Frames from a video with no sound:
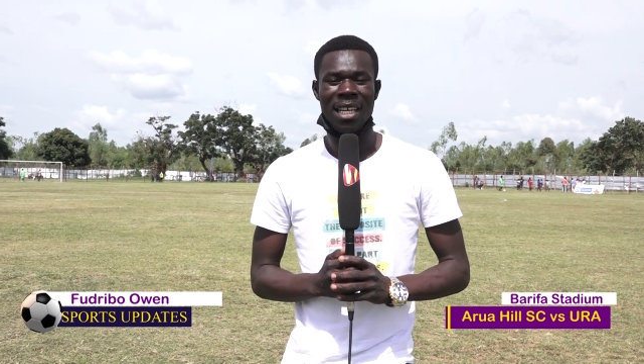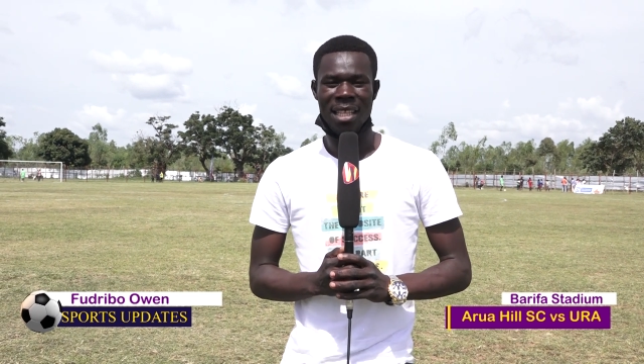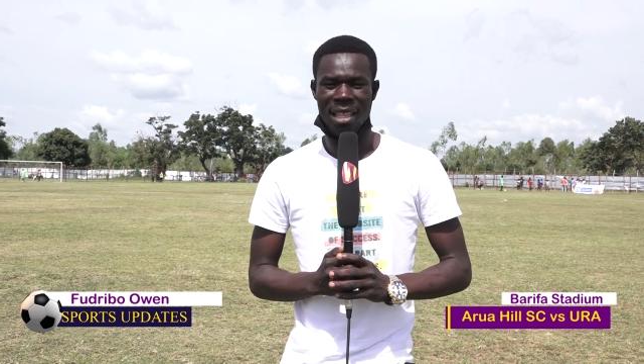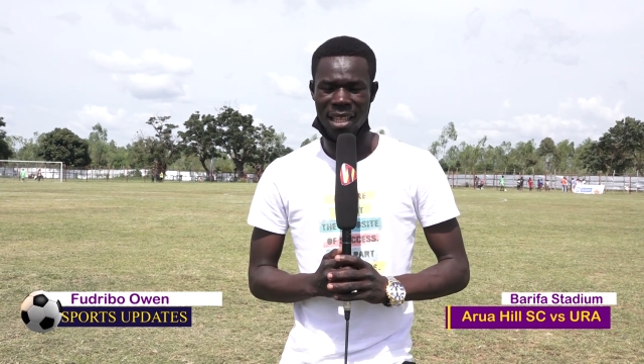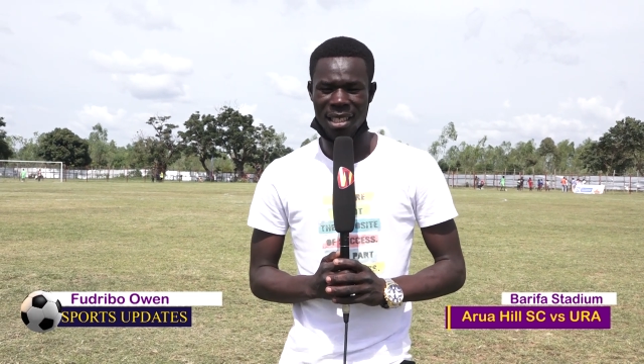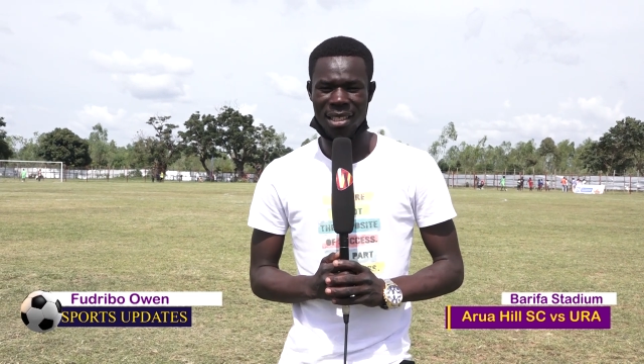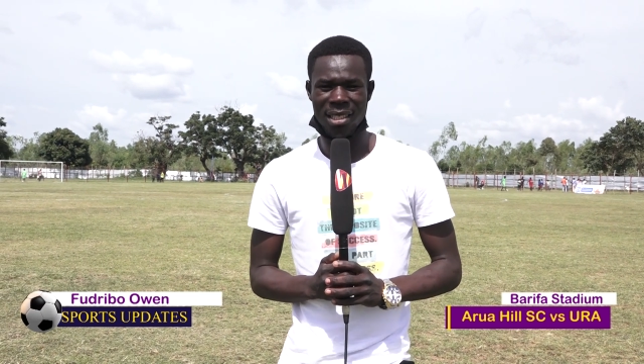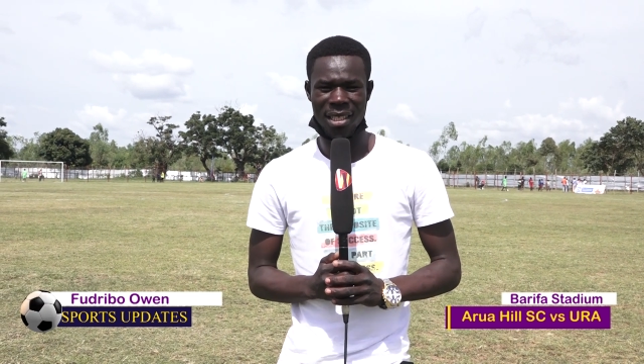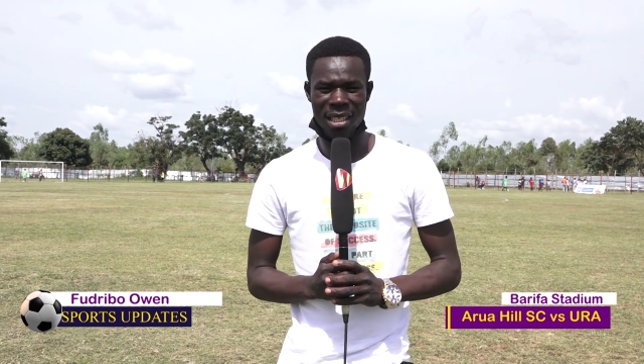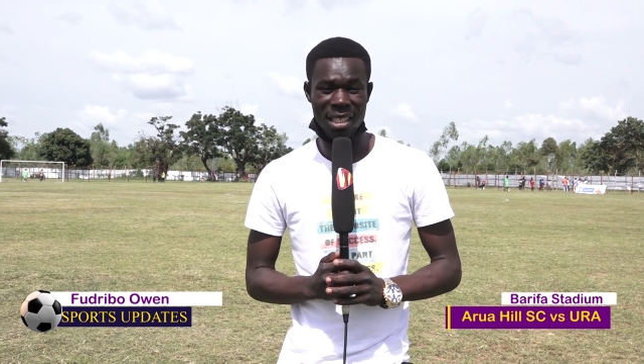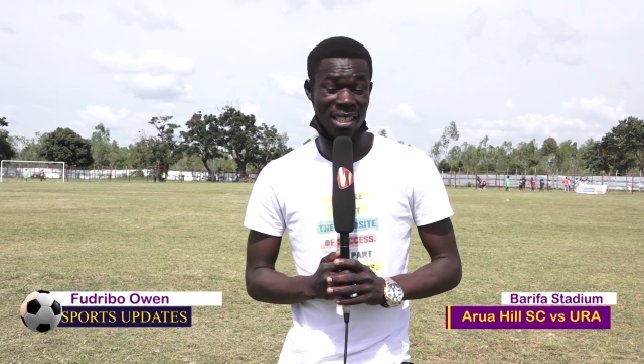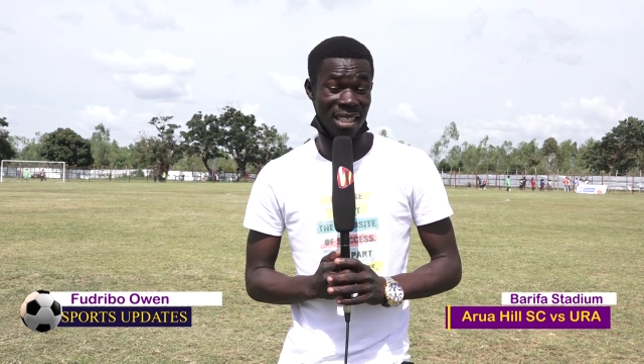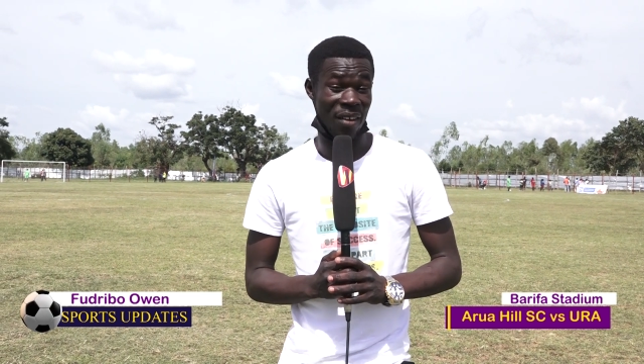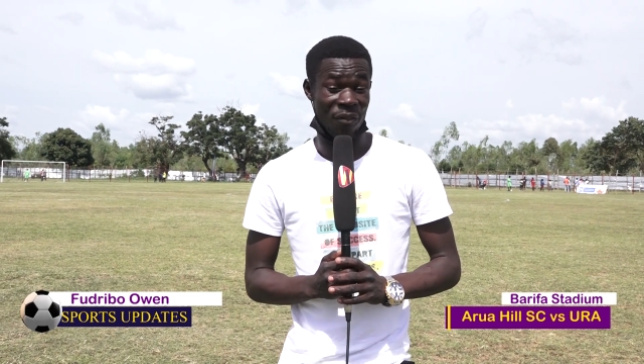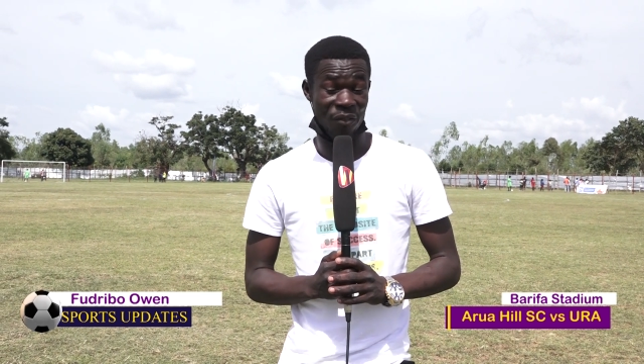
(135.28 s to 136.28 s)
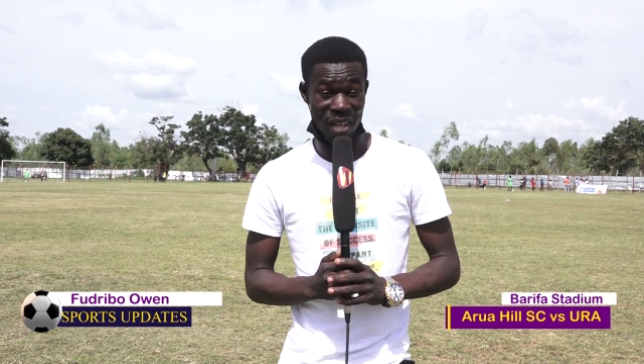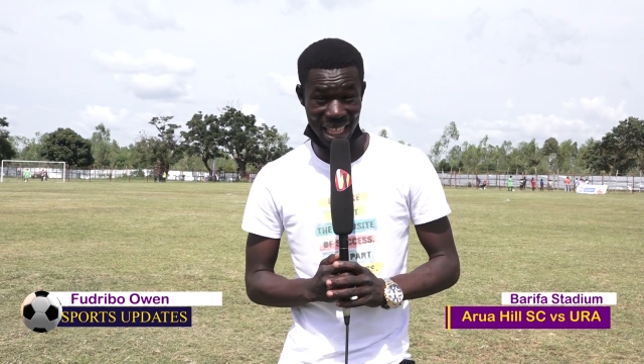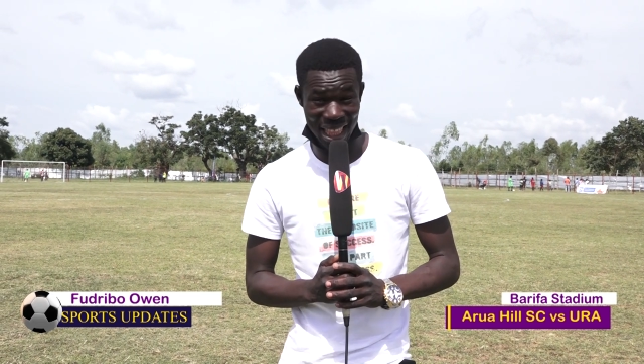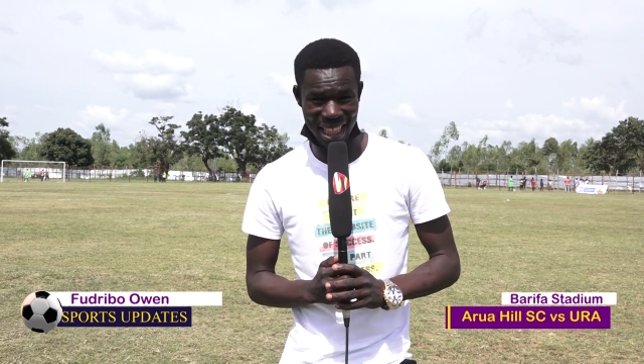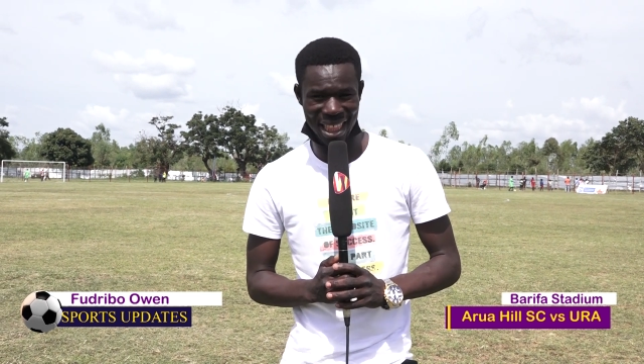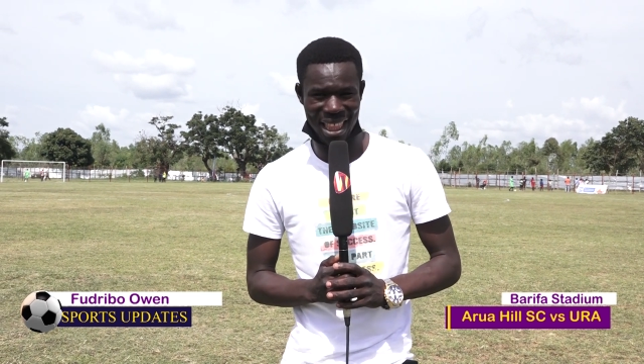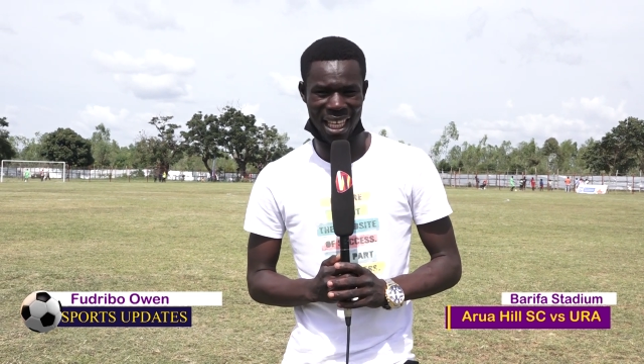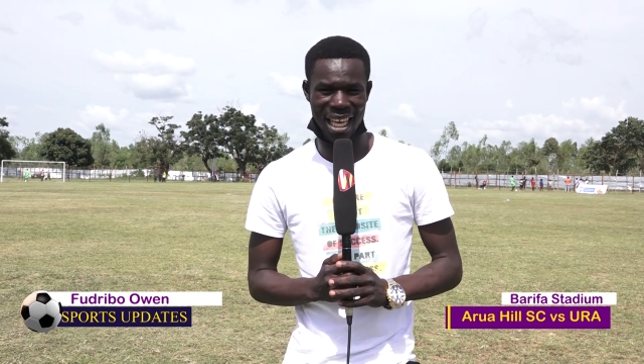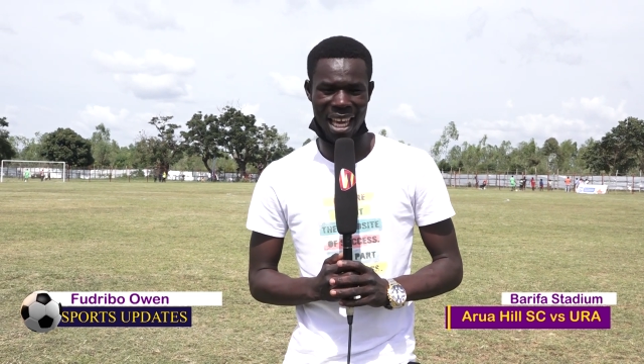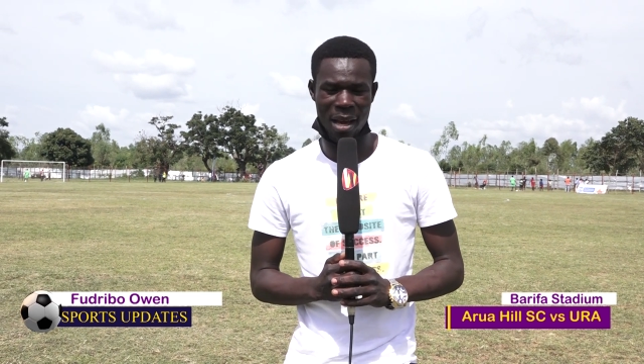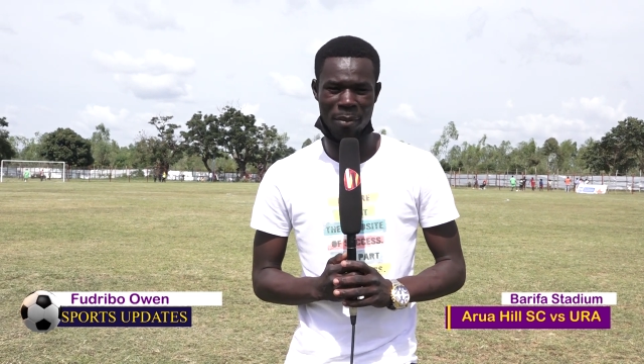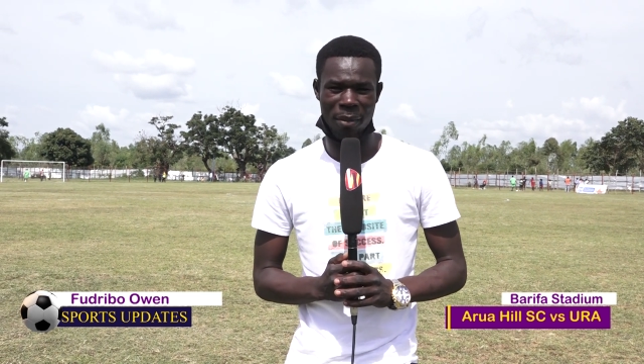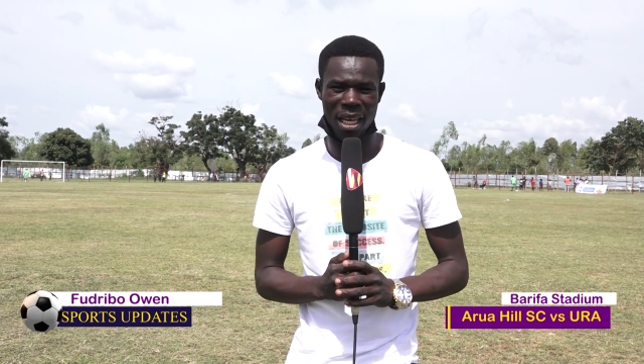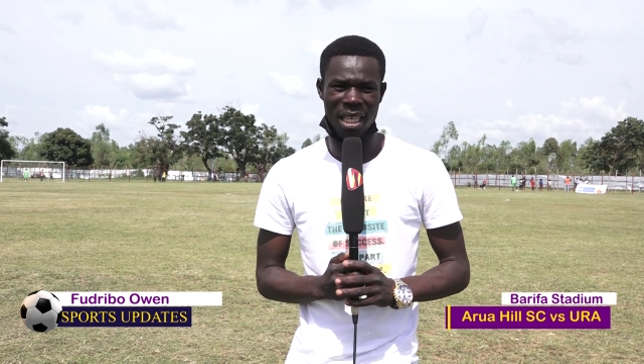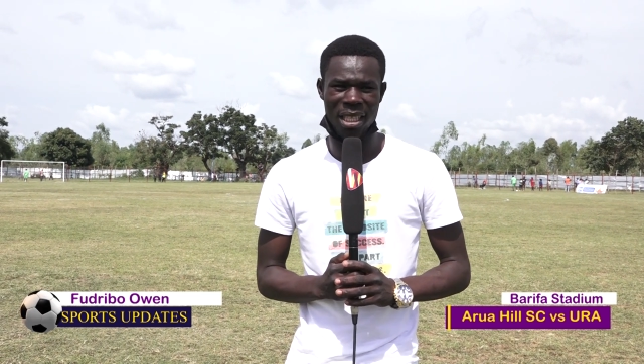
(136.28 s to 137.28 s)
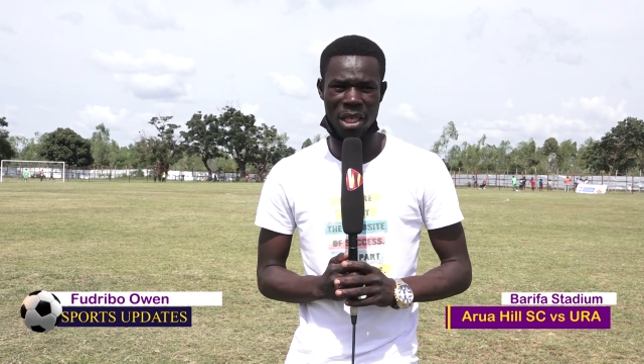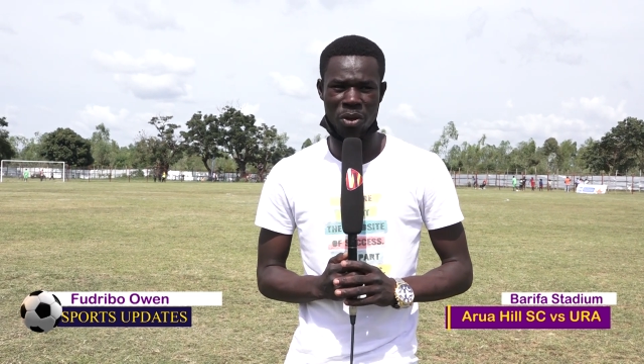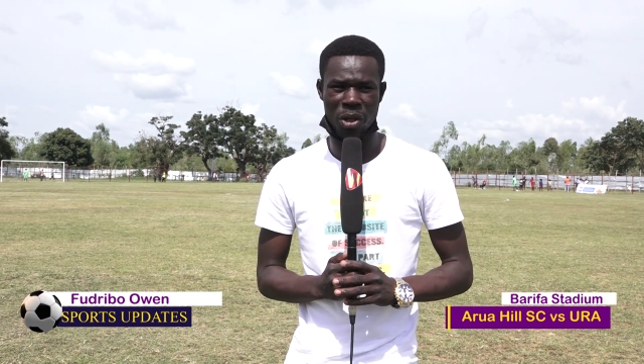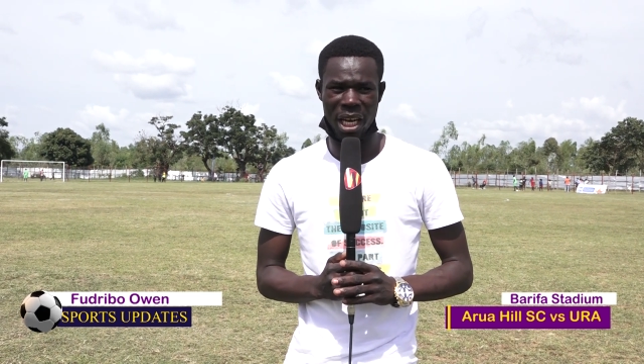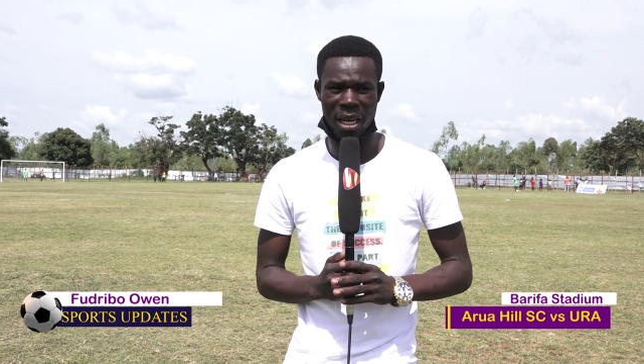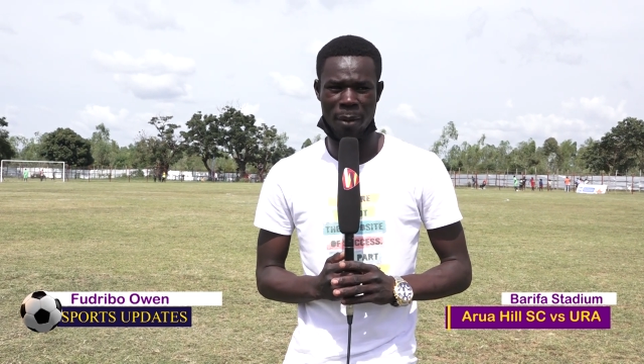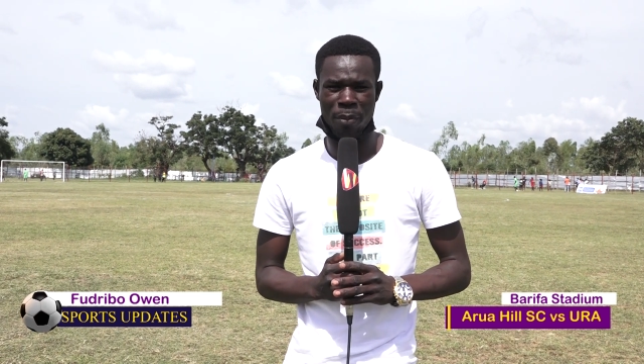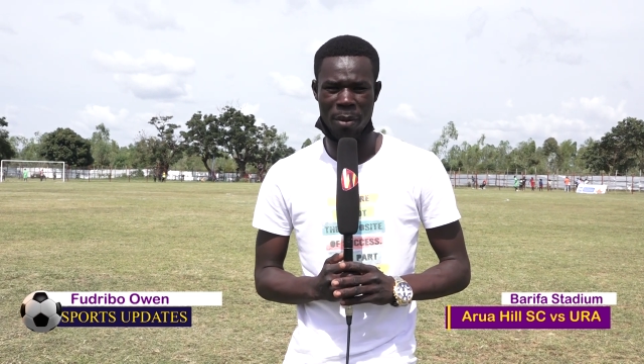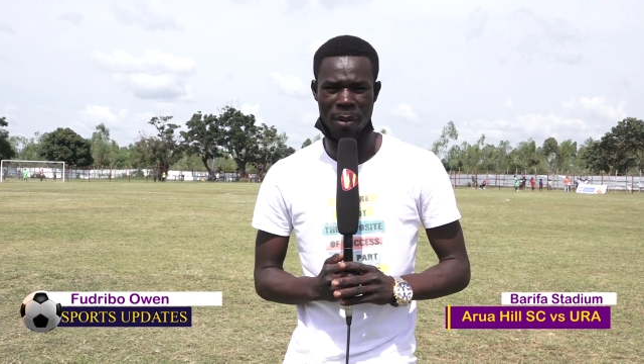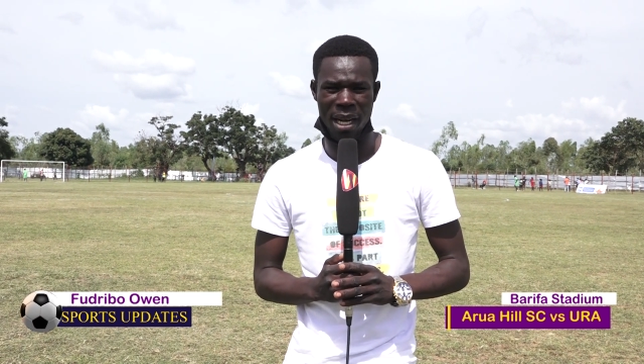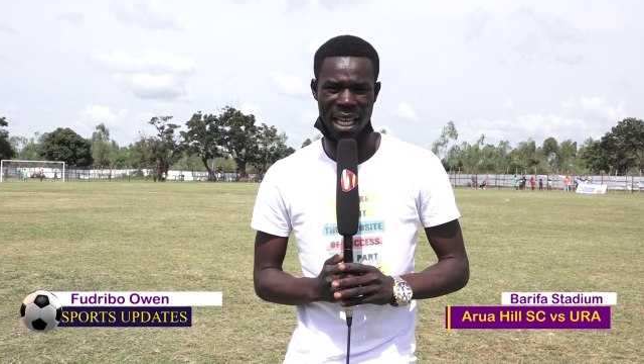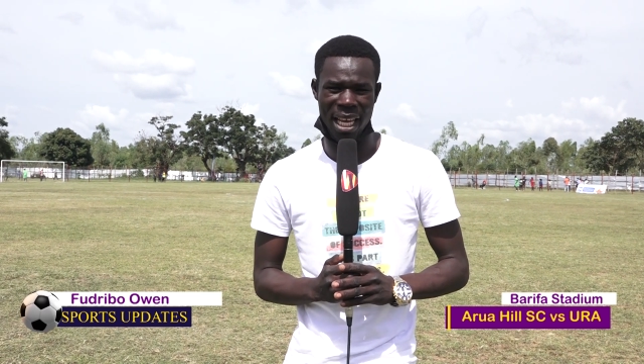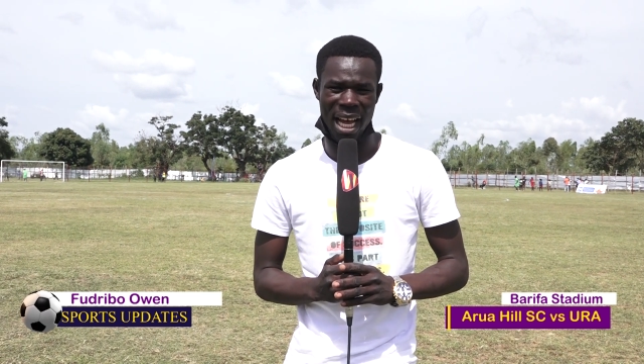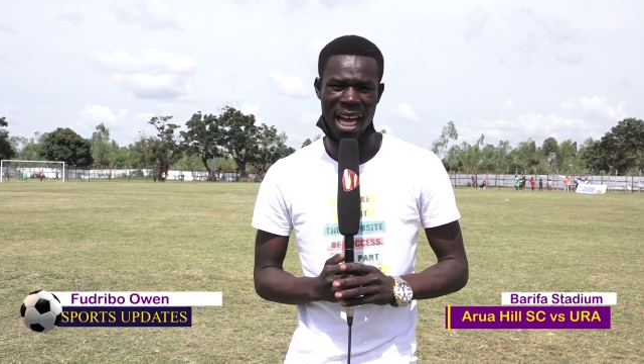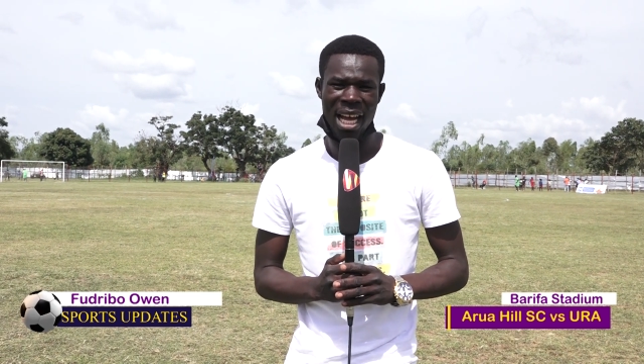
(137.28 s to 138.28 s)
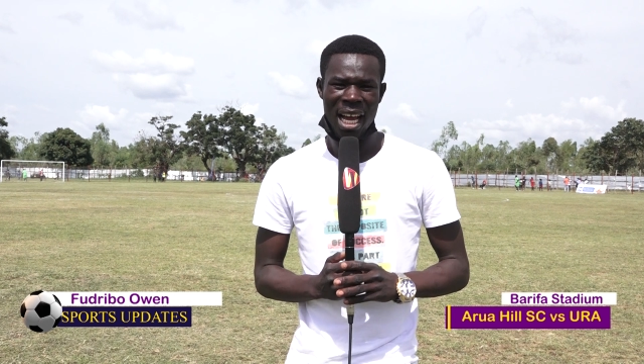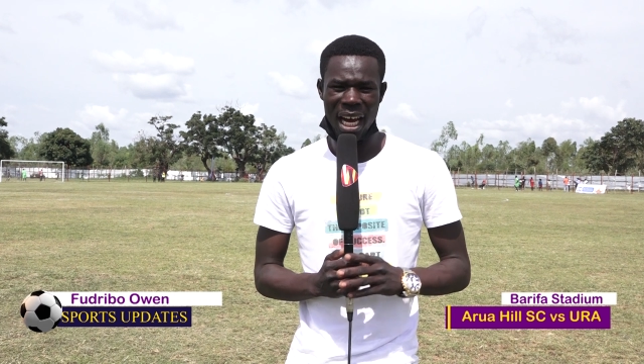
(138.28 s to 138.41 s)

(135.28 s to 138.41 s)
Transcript: This is the 5th game in the Uganda Premier League,